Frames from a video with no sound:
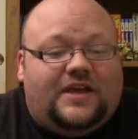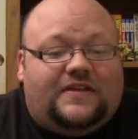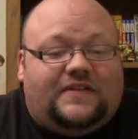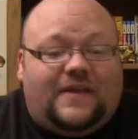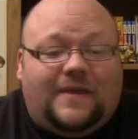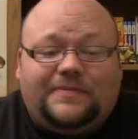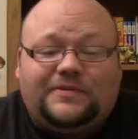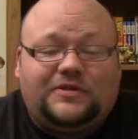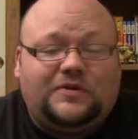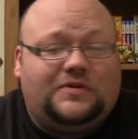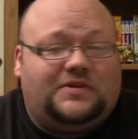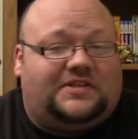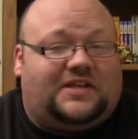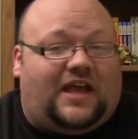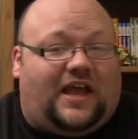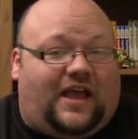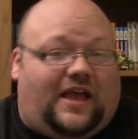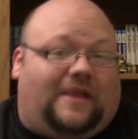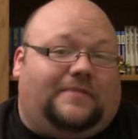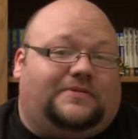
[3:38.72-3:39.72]
the episode is
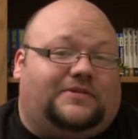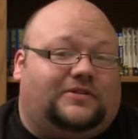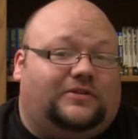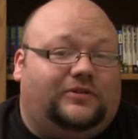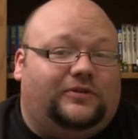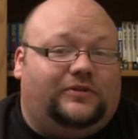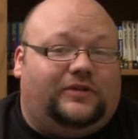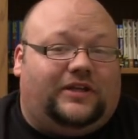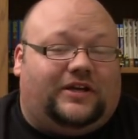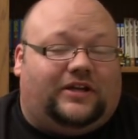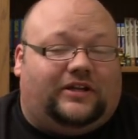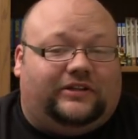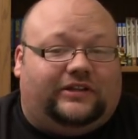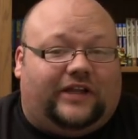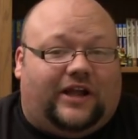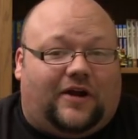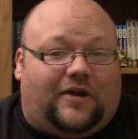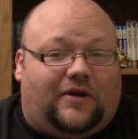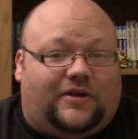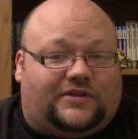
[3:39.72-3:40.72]
absolutely
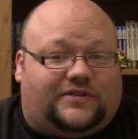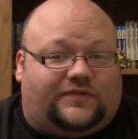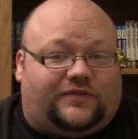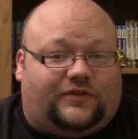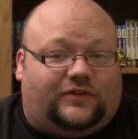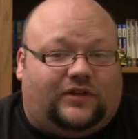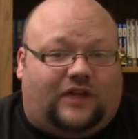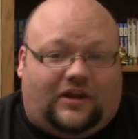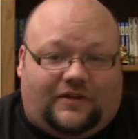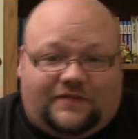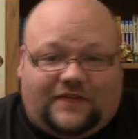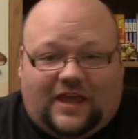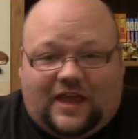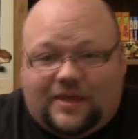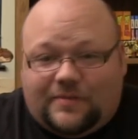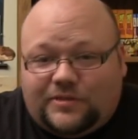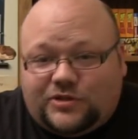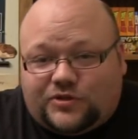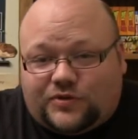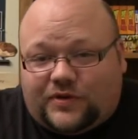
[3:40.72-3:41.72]
hilarious for a lot of the
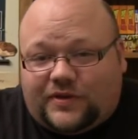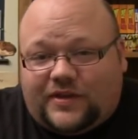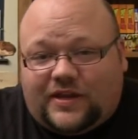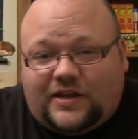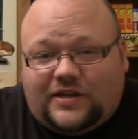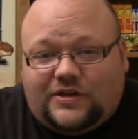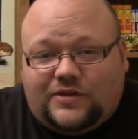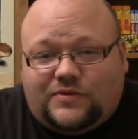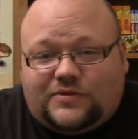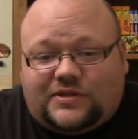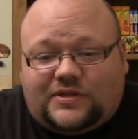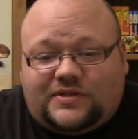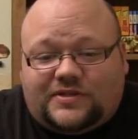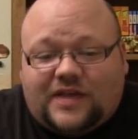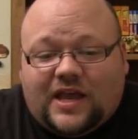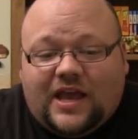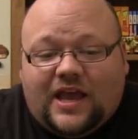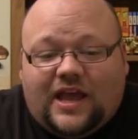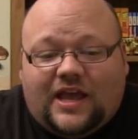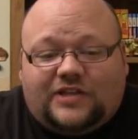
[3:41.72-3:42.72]
imagery that it uses
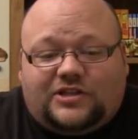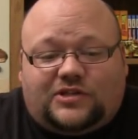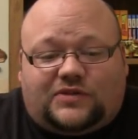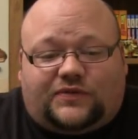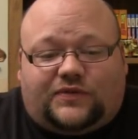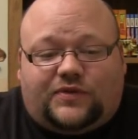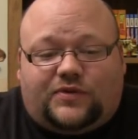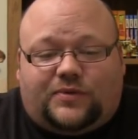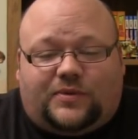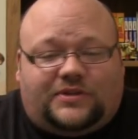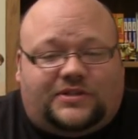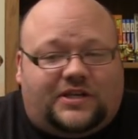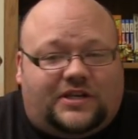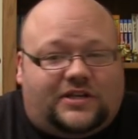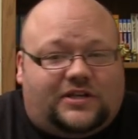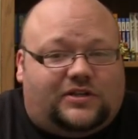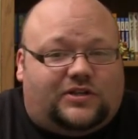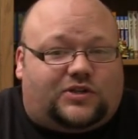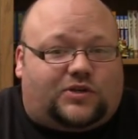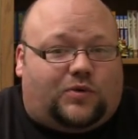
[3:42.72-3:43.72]
and just for the
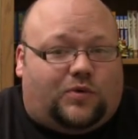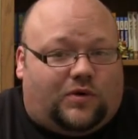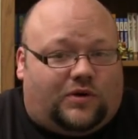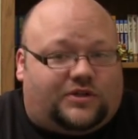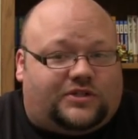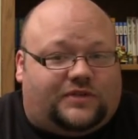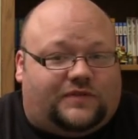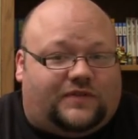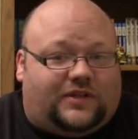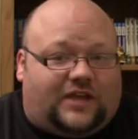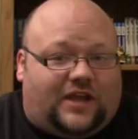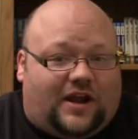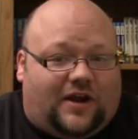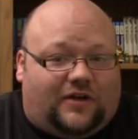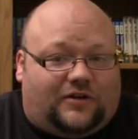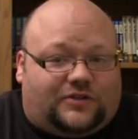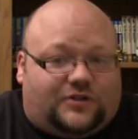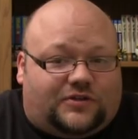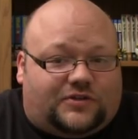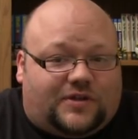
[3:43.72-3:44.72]
ridiculous quirks of the
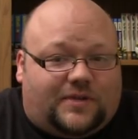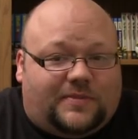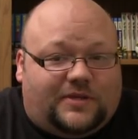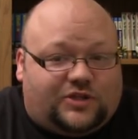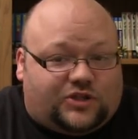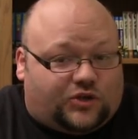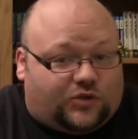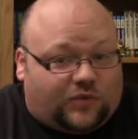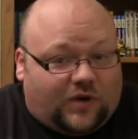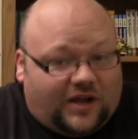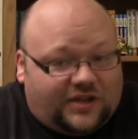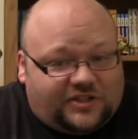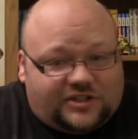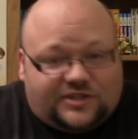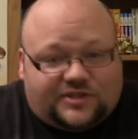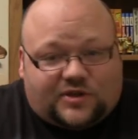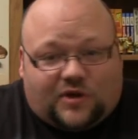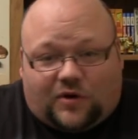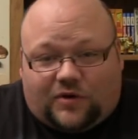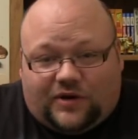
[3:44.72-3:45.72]
characters. I mean,
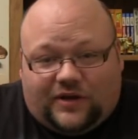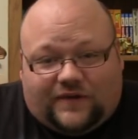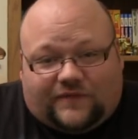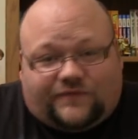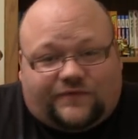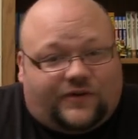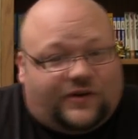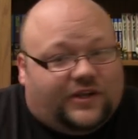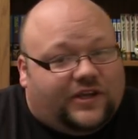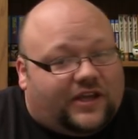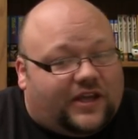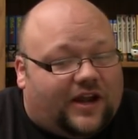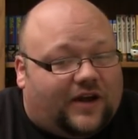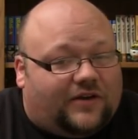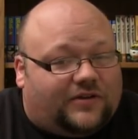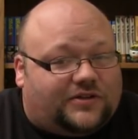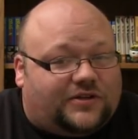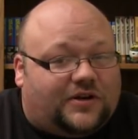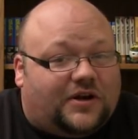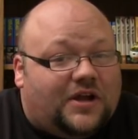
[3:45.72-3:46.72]
Shiraishi's already a funny
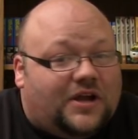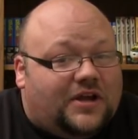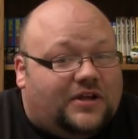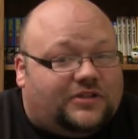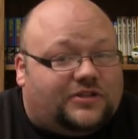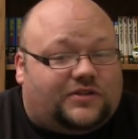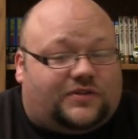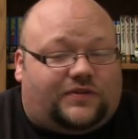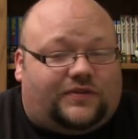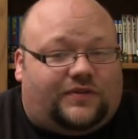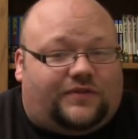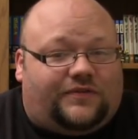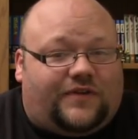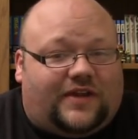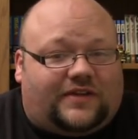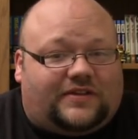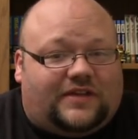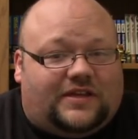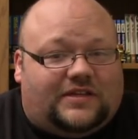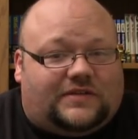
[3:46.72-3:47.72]
character just for the
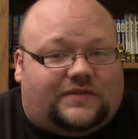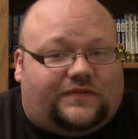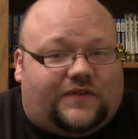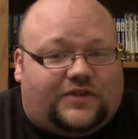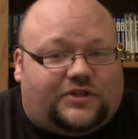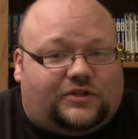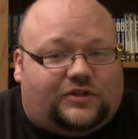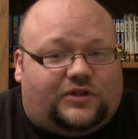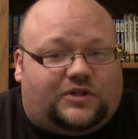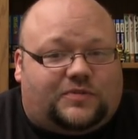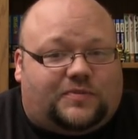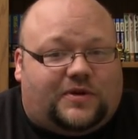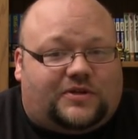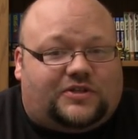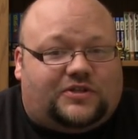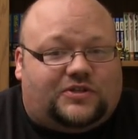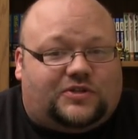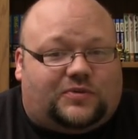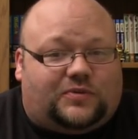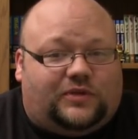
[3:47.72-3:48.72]
fact that his facial
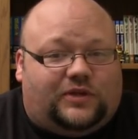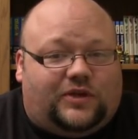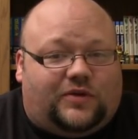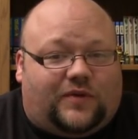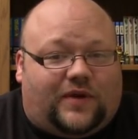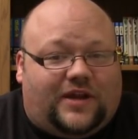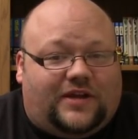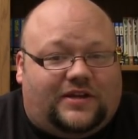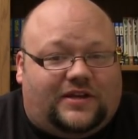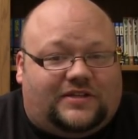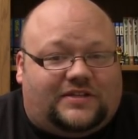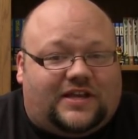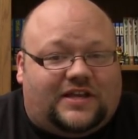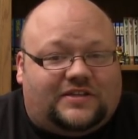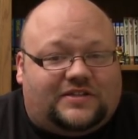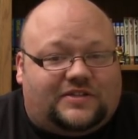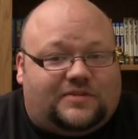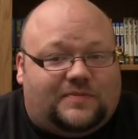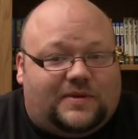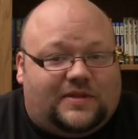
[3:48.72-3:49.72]
expressions are really great and he
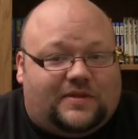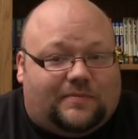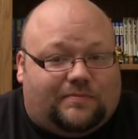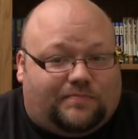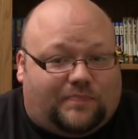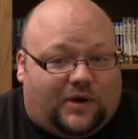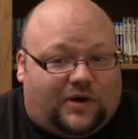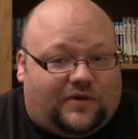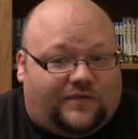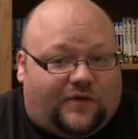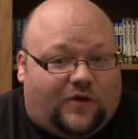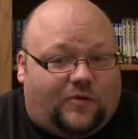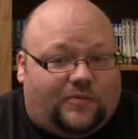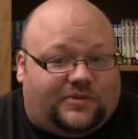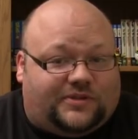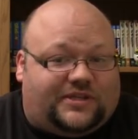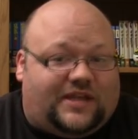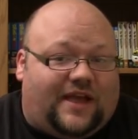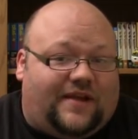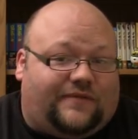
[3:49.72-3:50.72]
tends to be the butt of
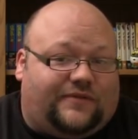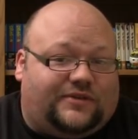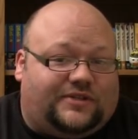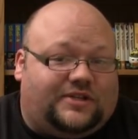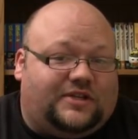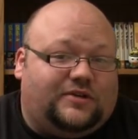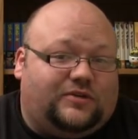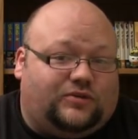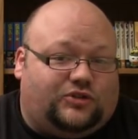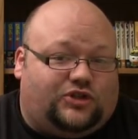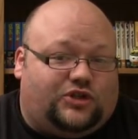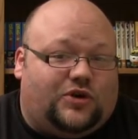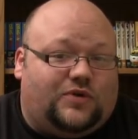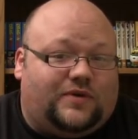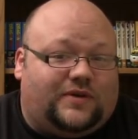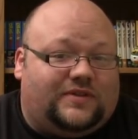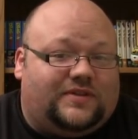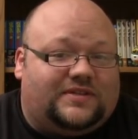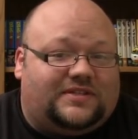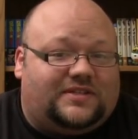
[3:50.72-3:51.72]
almost every single
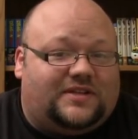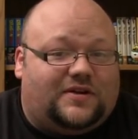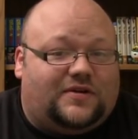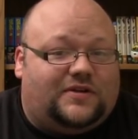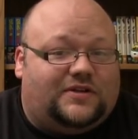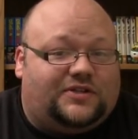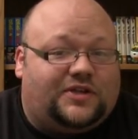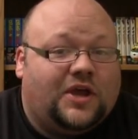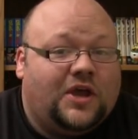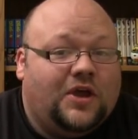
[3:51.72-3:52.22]
joke in the series,